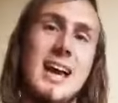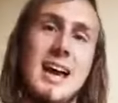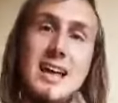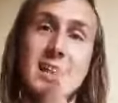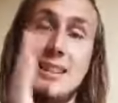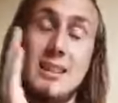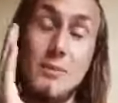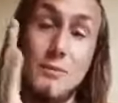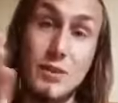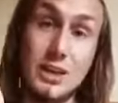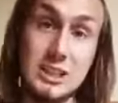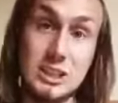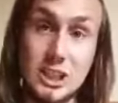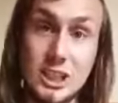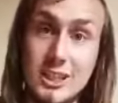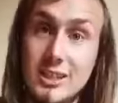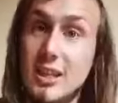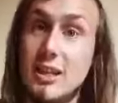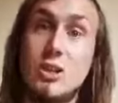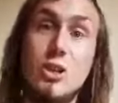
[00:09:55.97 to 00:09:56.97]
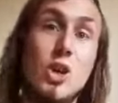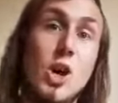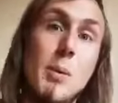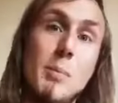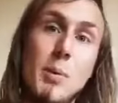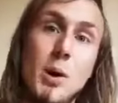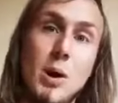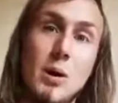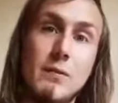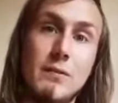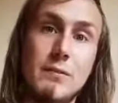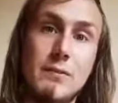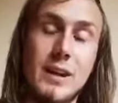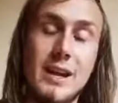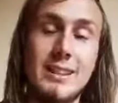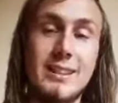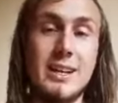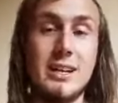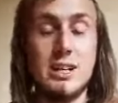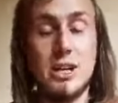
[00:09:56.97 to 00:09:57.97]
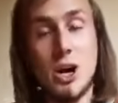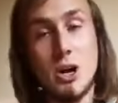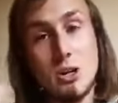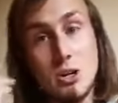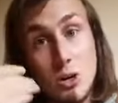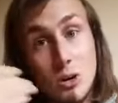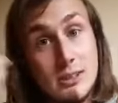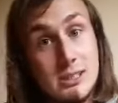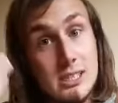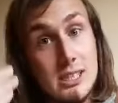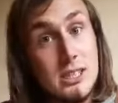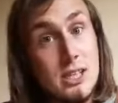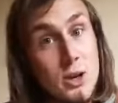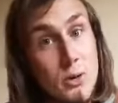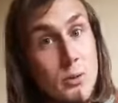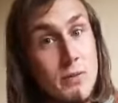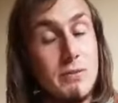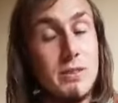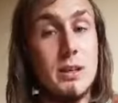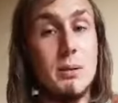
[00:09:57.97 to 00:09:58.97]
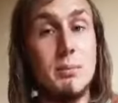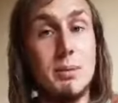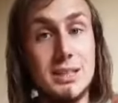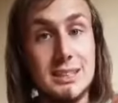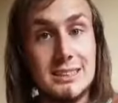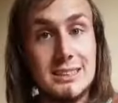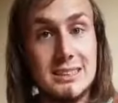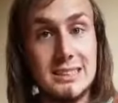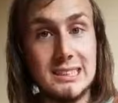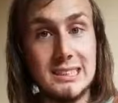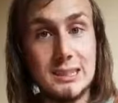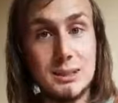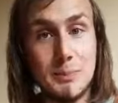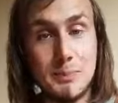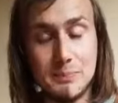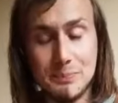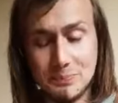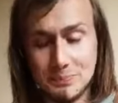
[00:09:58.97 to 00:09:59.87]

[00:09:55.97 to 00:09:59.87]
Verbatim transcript: and eventually they drop off and they don't continue with their business.